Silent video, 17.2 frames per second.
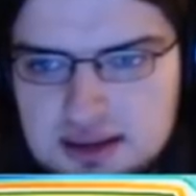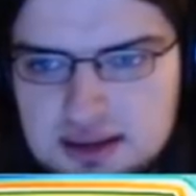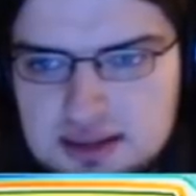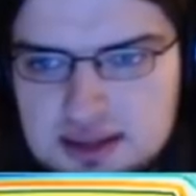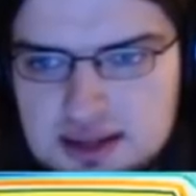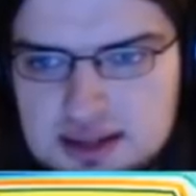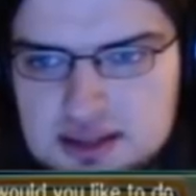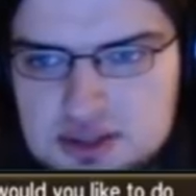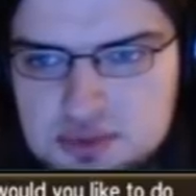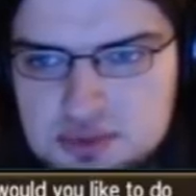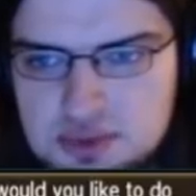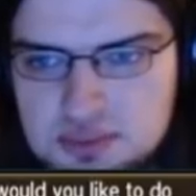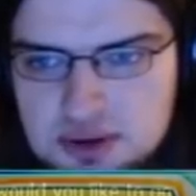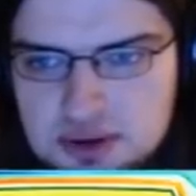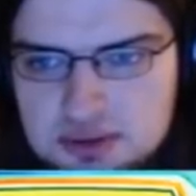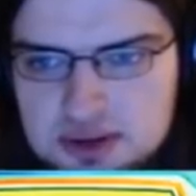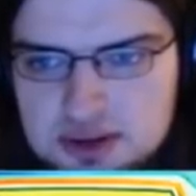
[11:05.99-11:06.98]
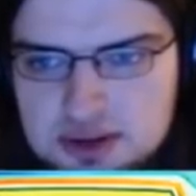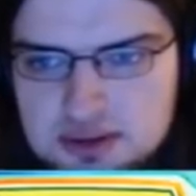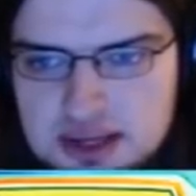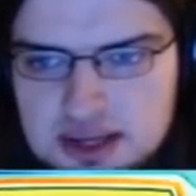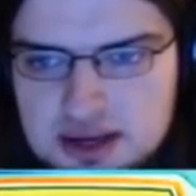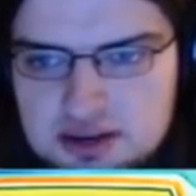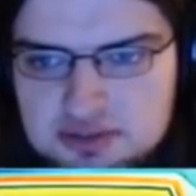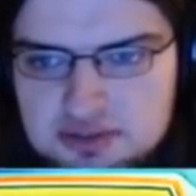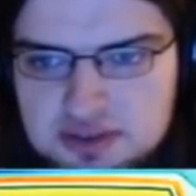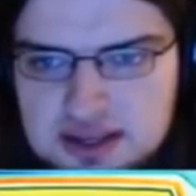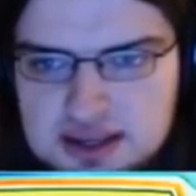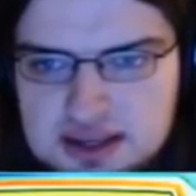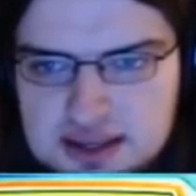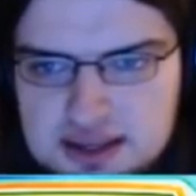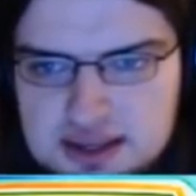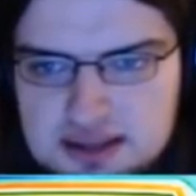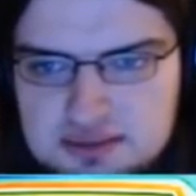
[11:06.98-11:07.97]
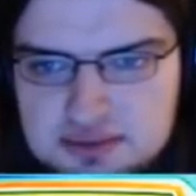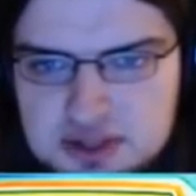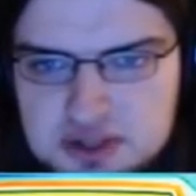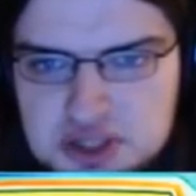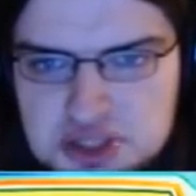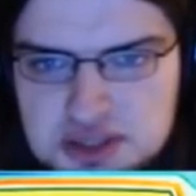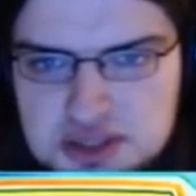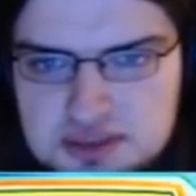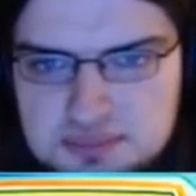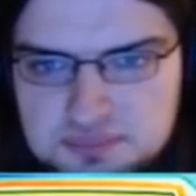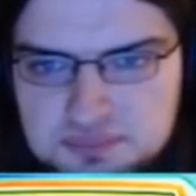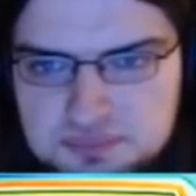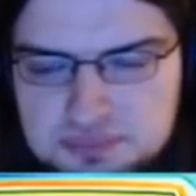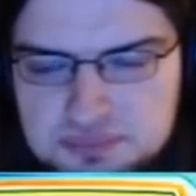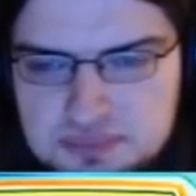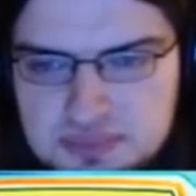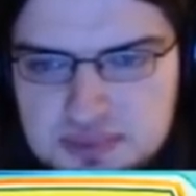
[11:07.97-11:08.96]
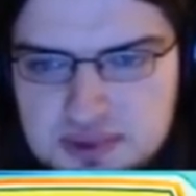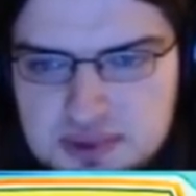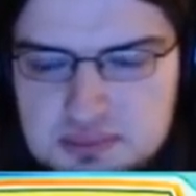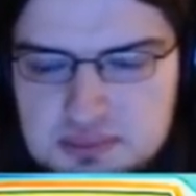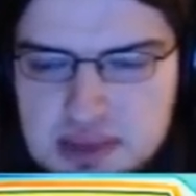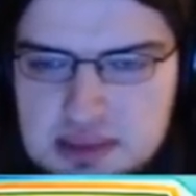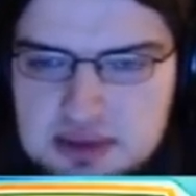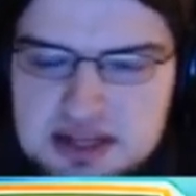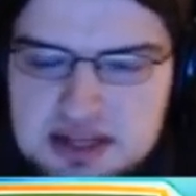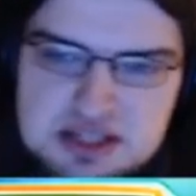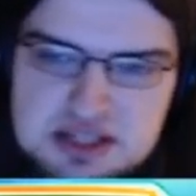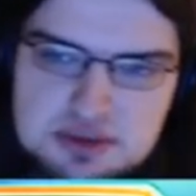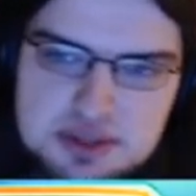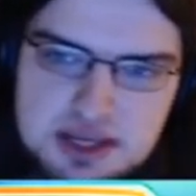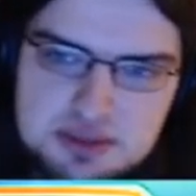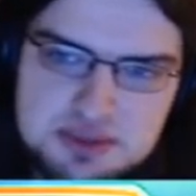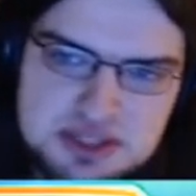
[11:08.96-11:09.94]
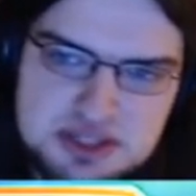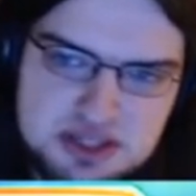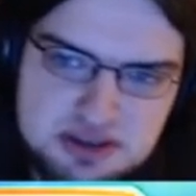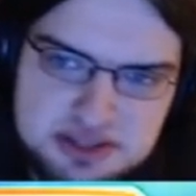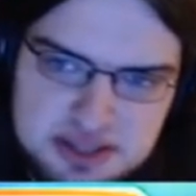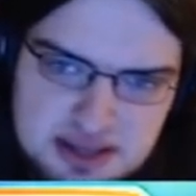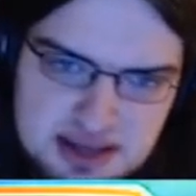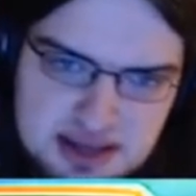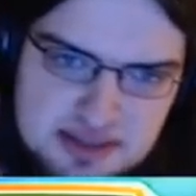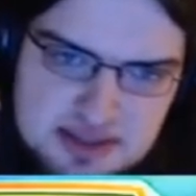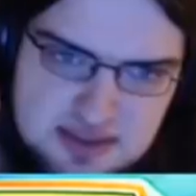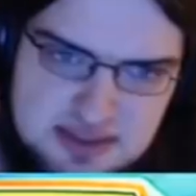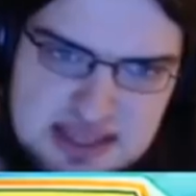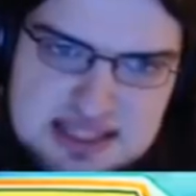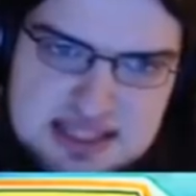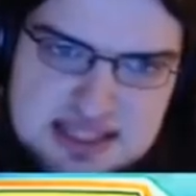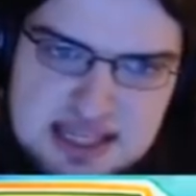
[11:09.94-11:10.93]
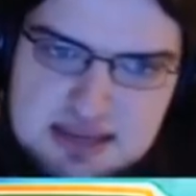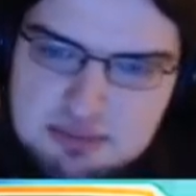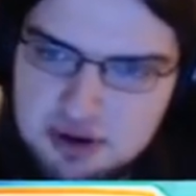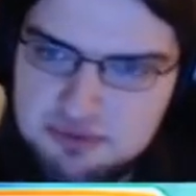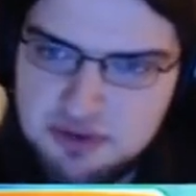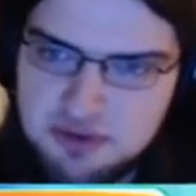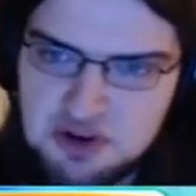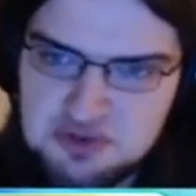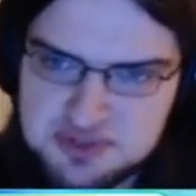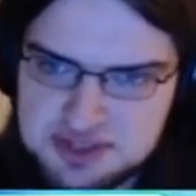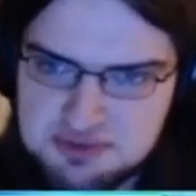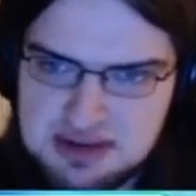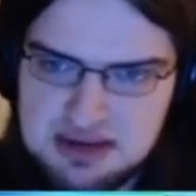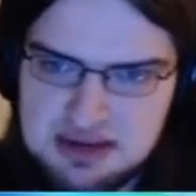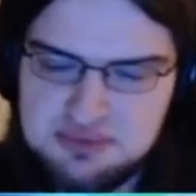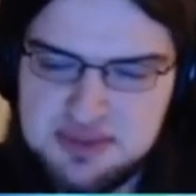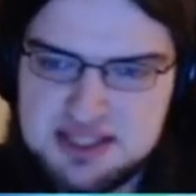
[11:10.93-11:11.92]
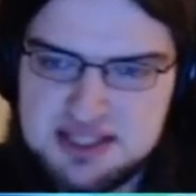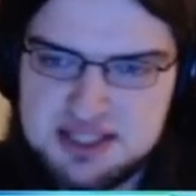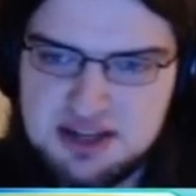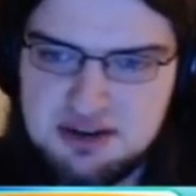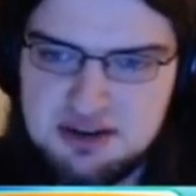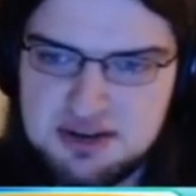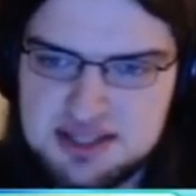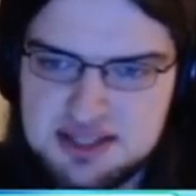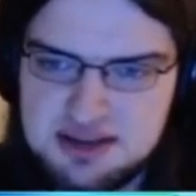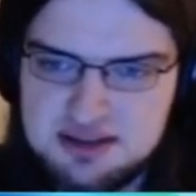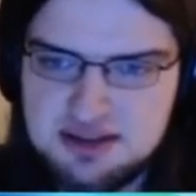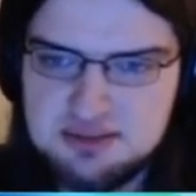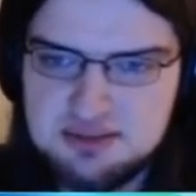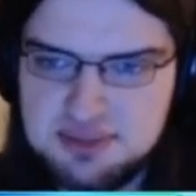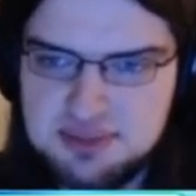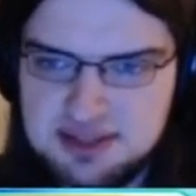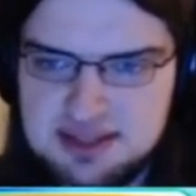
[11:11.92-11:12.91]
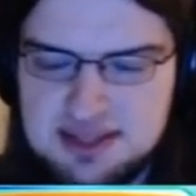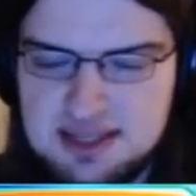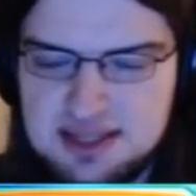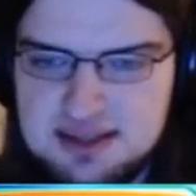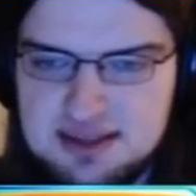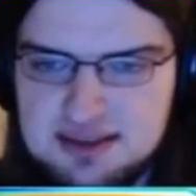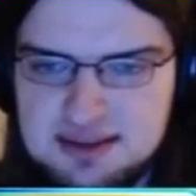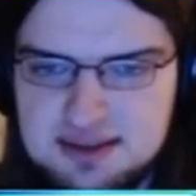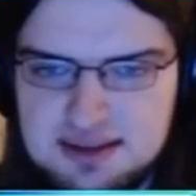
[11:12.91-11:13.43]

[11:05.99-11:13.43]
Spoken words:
I think I do want Porygon here if I can get a conversion. Maybe I don't go with Charizard. Like, this team revolves around this Charizard completely.